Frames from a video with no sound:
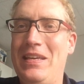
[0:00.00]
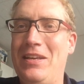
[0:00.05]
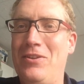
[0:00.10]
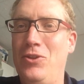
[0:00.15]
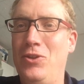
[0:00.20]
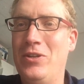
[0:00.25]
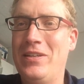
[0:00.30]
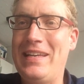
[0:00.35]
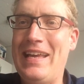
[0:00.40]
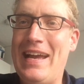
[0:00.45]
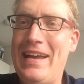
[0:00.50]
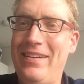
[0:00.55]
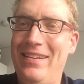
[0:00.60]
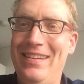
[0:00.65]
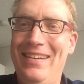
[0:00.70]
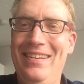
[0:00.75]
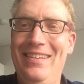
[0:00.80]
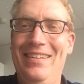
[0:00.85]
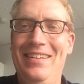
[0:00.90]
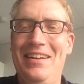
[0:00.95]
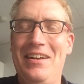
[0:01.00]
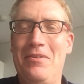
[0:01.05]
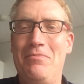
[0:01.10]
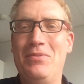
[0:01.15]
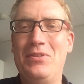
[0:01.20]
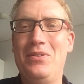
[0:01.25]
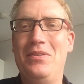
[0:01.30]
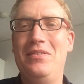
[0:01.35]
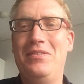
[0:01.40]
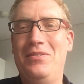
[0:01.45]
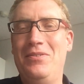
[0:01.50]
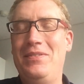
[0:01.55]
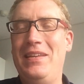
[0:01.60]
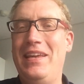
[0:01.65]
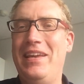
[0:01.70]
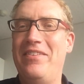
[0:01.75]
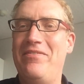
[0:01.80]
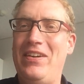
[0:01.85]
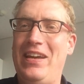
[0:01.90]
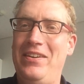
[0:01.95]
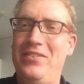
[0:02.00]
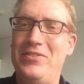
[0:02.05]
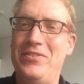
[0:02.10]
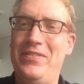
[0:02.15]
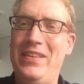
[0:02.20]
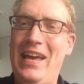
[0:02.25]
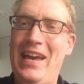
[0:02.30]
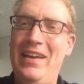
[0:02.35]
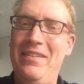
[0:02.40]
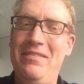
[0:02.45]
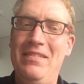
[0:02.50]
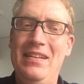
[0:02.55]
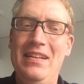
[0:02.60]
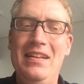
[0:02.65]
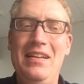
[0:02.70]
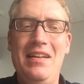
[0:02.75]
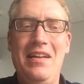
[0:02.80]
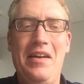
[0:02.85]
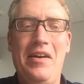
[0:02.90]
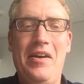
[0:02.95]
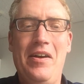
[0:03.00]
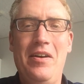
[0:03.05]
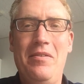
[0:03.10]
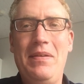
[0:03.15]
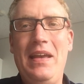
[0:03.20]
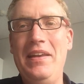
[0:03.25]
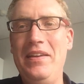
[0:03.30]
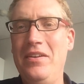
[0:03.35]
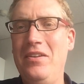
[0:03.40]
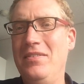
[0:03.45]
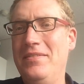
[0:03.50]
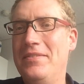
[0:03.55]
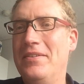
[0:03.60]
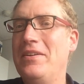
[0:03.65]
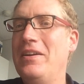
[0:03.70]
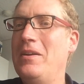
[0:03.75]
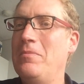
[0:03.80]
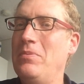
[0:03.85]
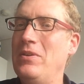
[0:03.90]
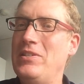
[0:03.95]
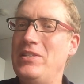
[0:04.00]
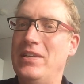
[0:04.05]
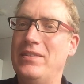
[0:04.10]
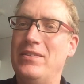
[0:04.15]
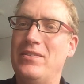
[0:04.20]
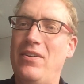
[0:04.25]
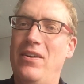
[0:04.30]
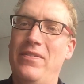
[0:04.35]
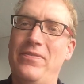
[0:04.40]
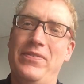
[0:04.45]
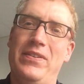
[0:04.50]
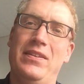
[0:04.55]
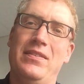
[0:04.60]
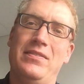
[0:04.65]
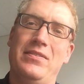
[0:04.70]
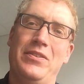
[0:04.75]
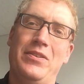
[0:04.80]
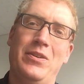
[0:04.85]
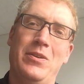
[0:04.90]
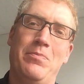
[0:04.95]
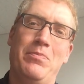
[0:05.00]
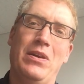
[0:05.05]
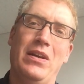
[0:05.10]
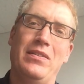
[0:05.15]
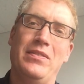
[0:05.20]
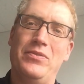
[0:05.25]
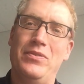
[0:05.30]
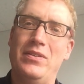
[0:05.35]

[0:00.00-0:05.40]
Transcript: looked at. So take advantage of that, and it also kind of projects confidence on your part.